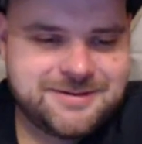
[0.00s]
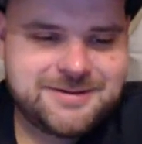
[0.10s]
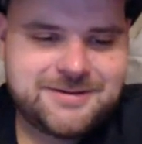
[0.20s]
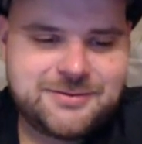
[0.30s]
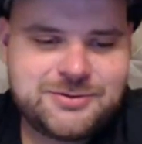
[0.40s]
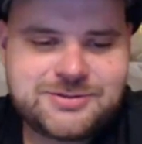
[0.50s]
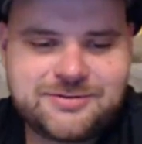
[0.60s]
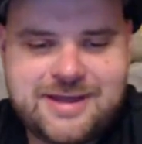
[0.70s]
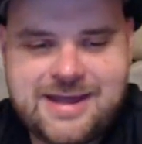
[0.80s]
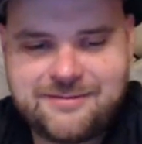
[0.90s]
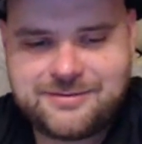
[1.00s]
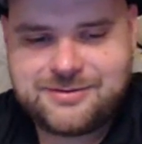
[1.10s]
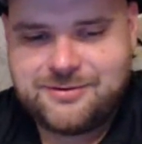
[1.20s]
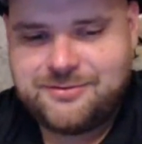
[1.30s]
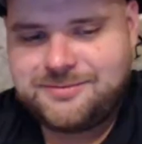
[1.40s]
You still have it
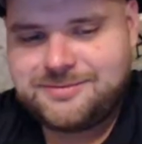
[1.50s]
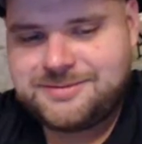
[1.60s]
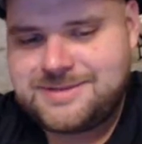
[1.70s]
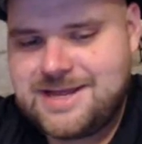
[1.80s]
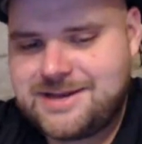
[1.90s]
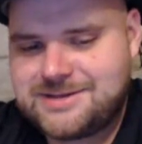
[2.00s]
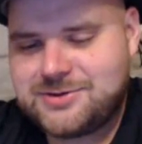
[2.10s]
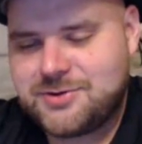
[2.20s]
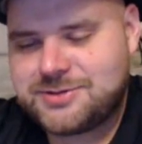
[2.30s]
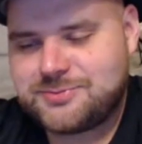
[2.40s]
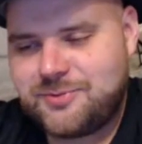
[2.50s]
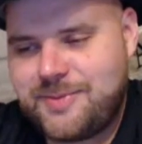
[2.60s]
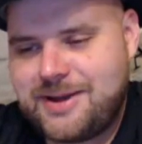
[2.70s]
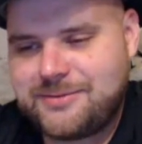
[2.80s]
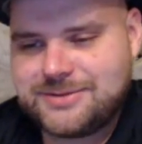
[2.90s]
though. It's not as noticeable.
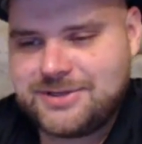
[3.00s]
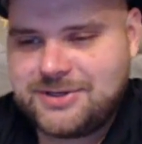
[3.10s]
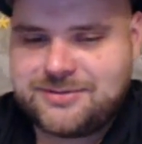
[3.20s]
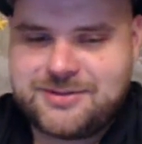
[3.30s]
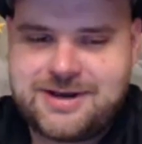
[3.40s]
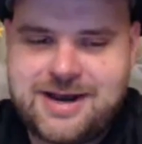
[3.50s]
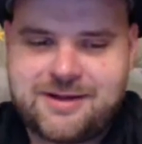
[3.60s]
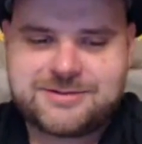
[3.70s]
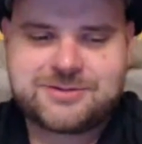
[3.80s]
Mine was thinned out so